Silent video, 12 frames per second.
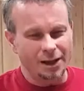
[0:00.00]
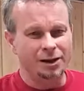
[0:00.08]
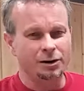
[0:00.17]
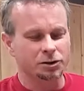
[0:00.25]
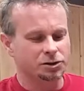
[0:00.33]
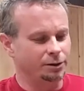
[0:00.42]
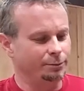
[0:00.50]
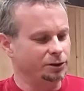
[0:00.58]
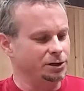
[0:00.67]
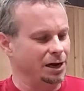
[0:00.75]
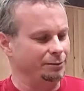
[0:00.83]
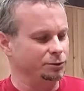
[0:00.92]
in our
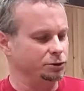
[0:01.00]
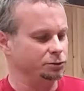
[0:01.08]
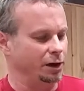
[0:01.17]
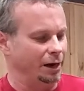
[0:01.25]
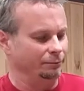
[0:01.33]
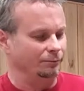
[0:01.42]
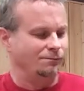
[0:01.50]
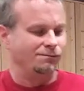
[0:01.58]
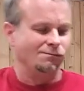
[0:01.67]
Summertime Strut.